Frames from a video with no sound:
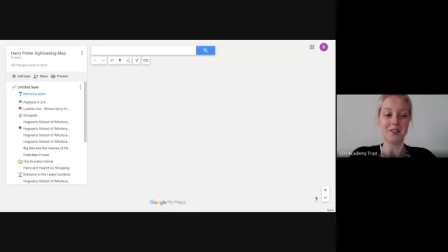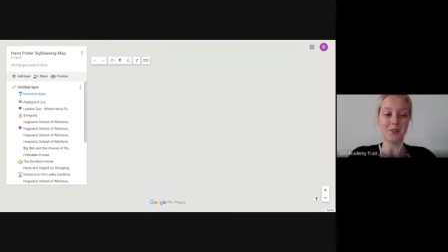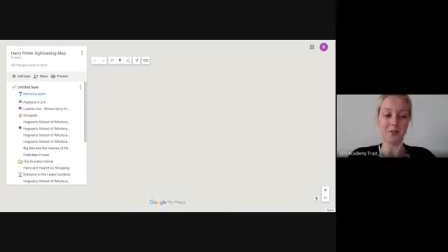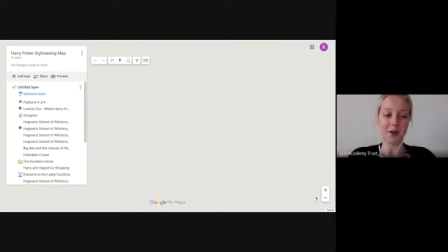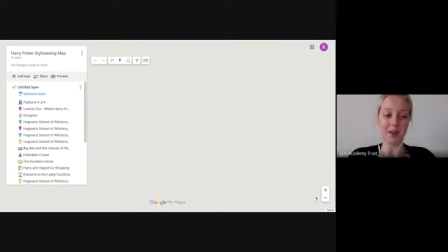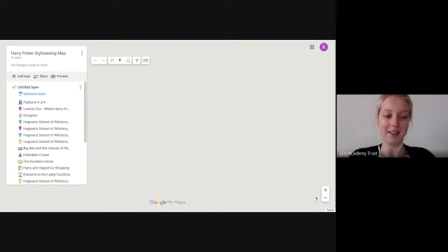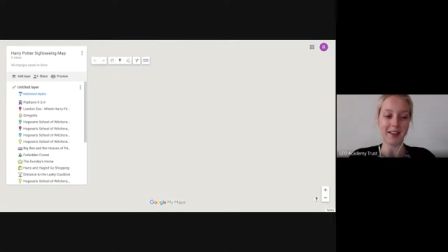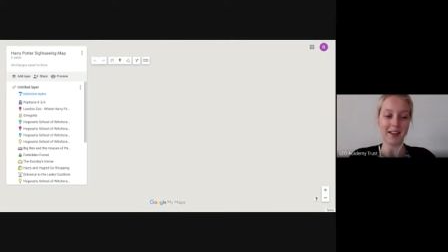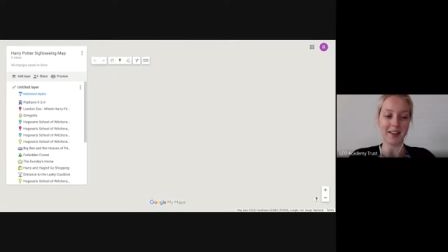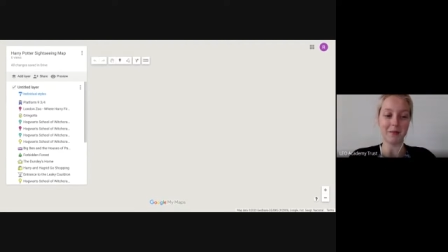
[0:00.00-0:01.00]
during
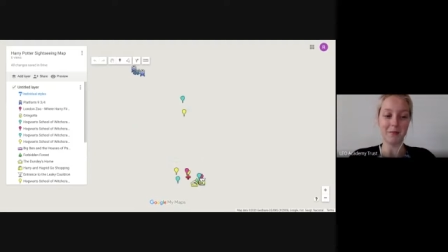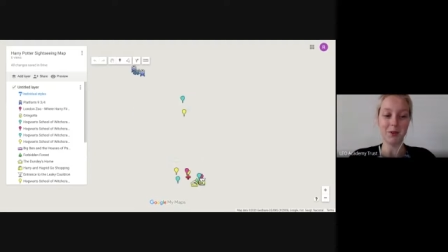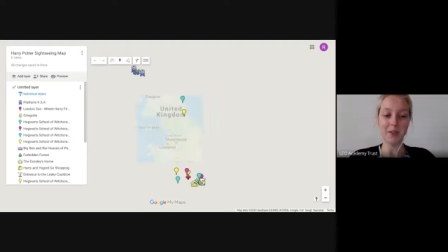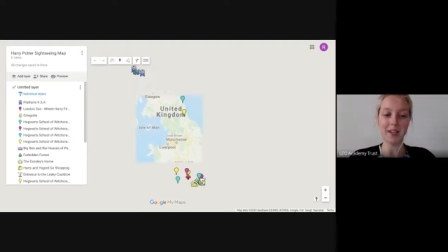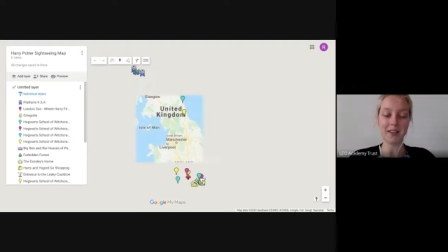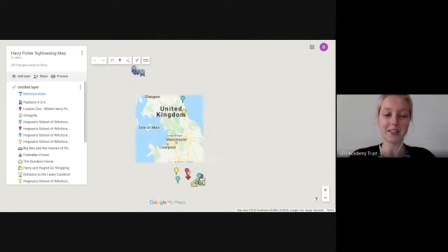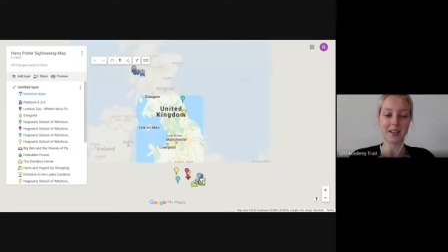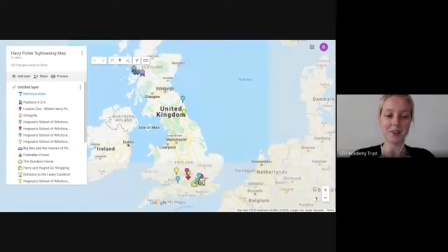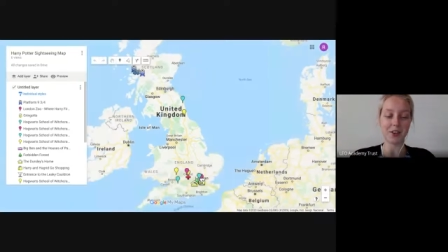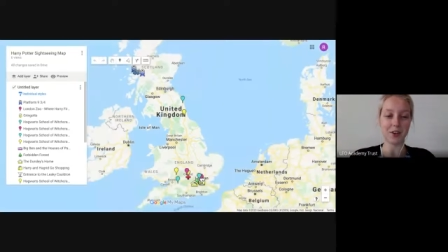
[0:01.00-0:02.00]
uh, the movie, and this
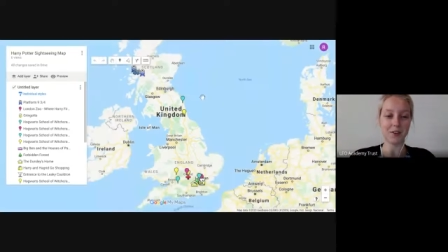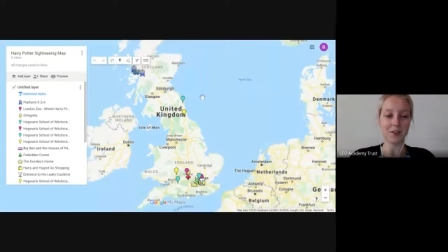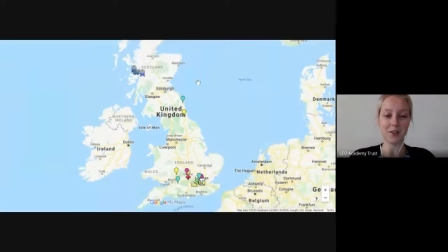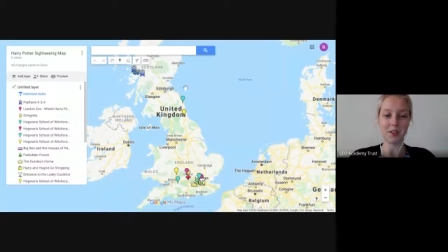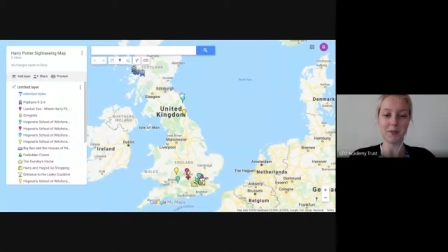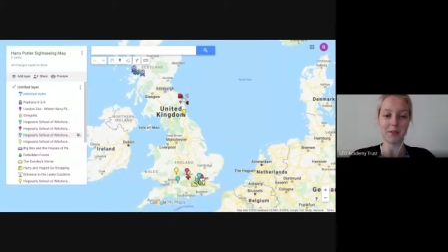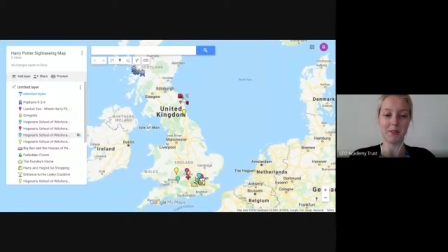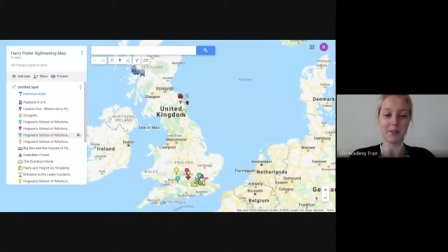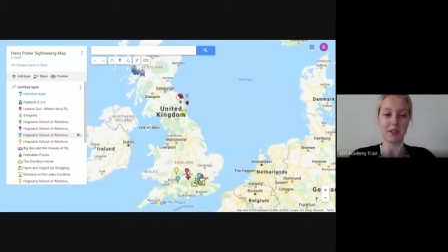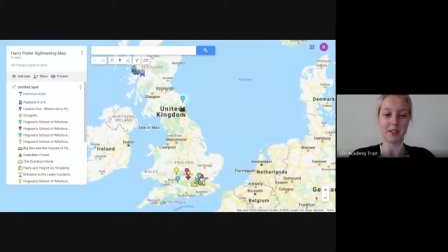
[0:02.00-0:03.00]
actually goes to the
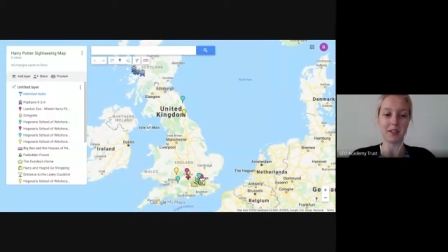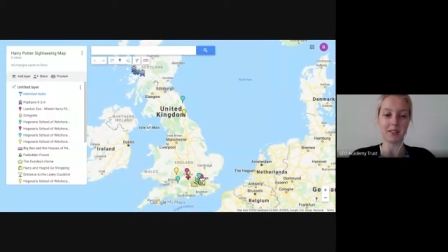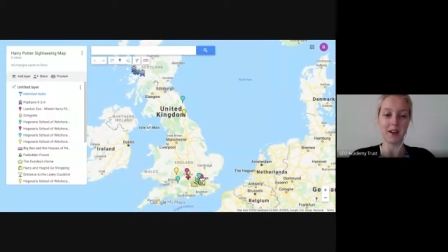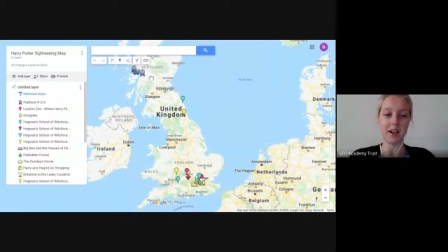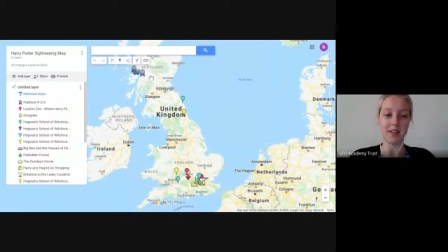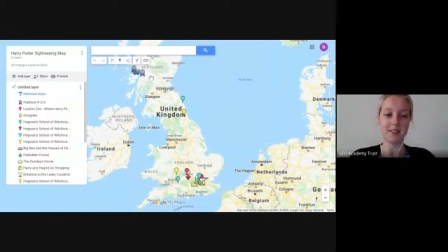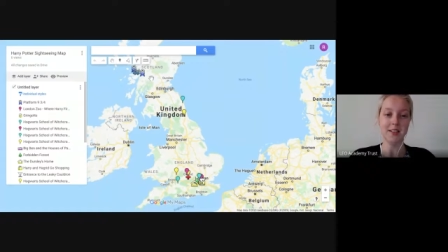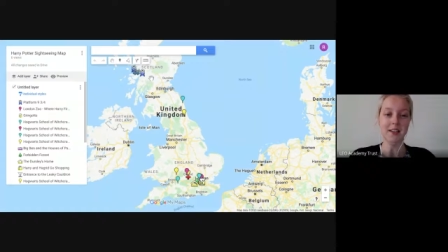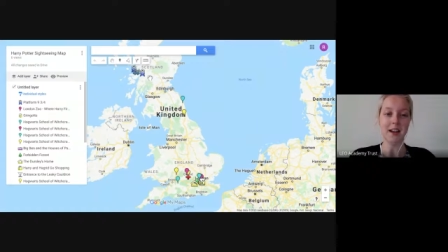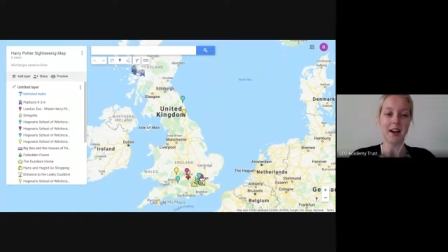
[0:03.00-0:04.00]
specific
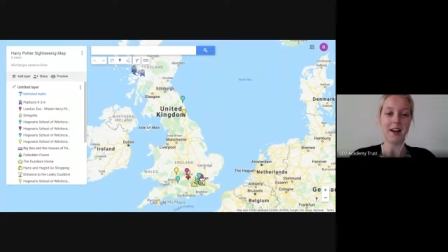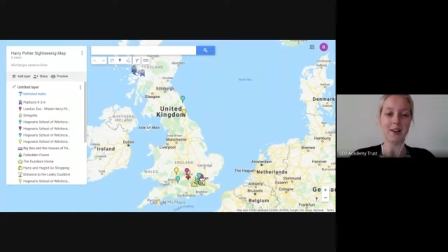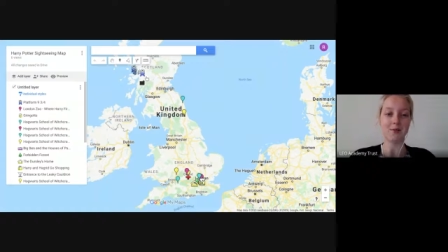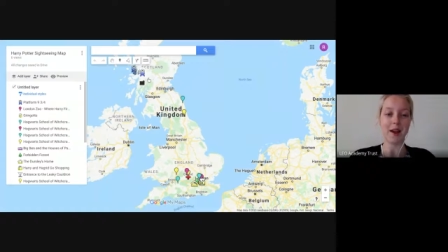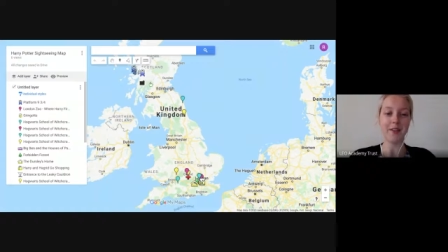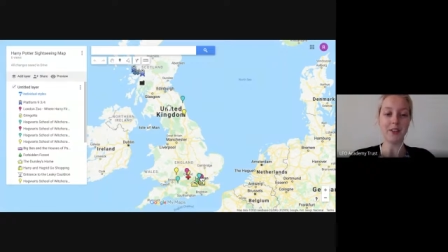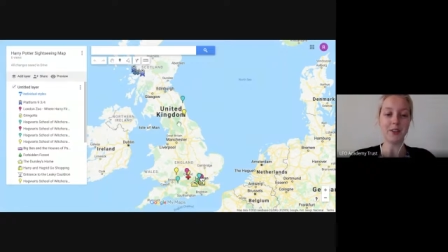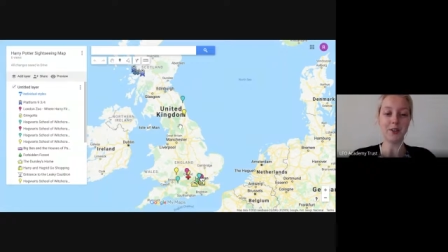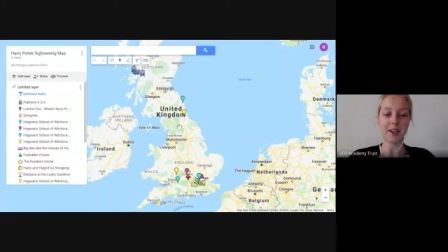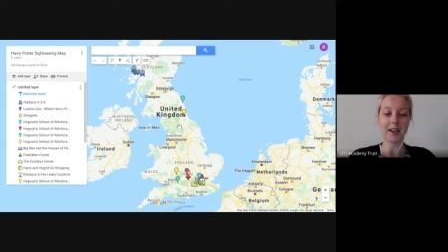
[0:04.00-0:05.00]
sites uh, around
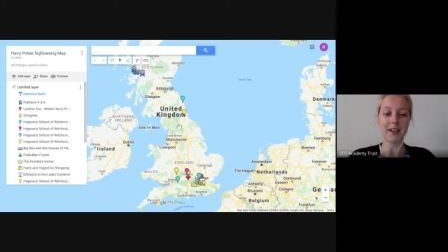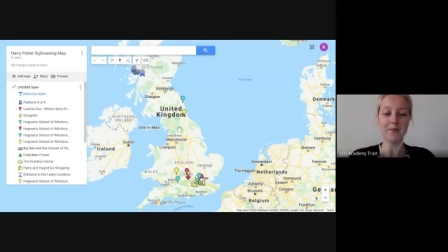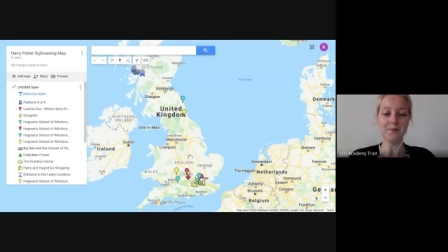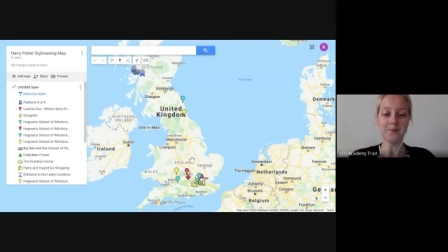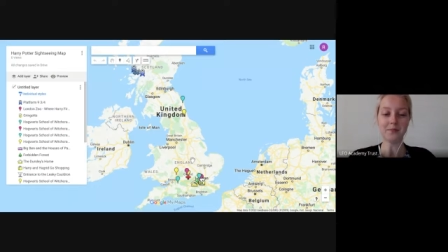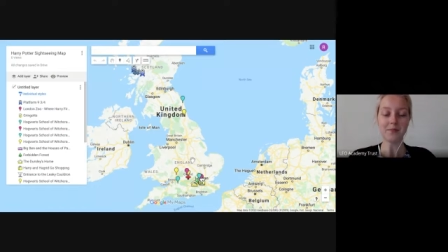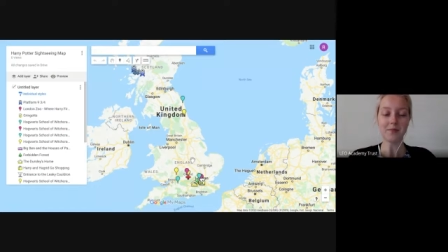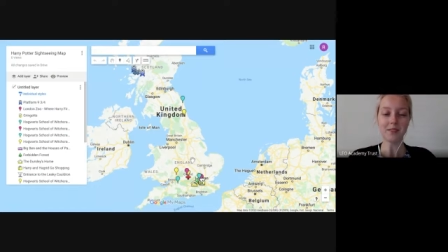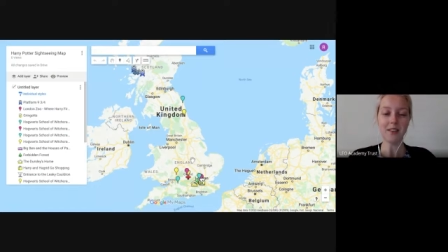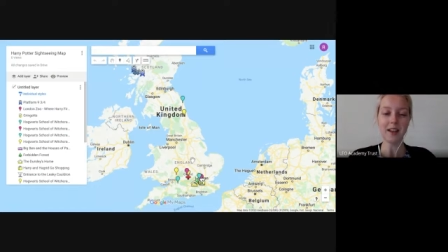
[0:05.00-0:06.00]
the UK
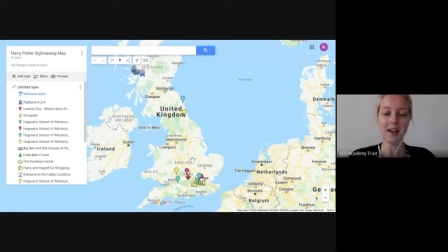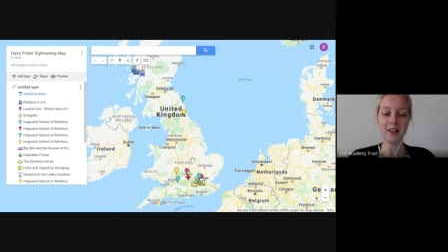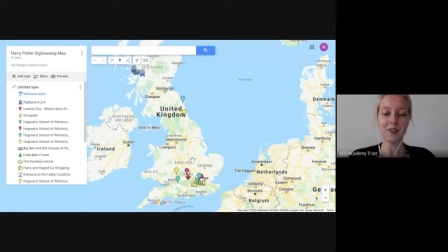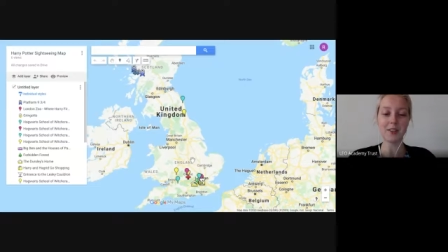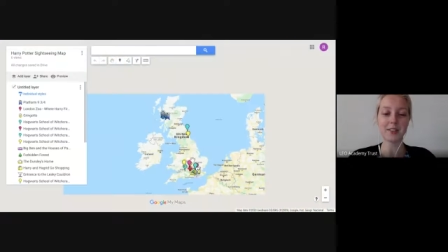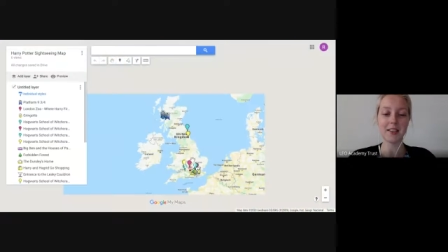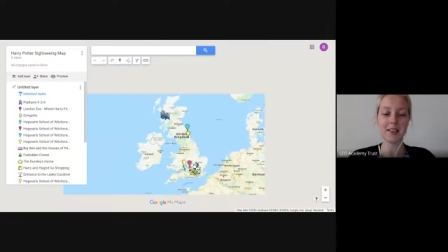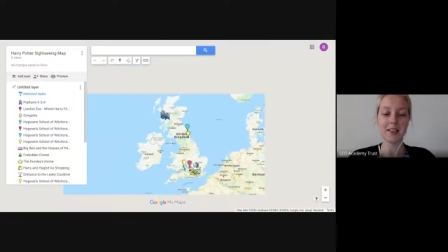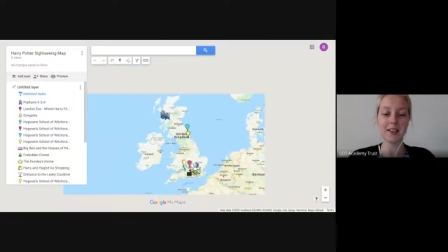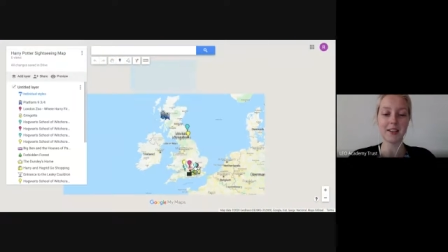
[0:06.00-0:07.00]
and you can see
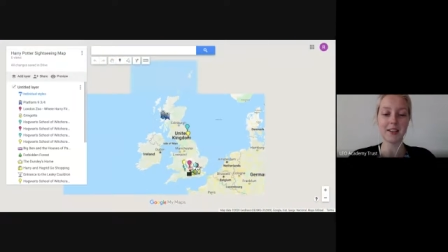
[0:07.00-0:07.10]
that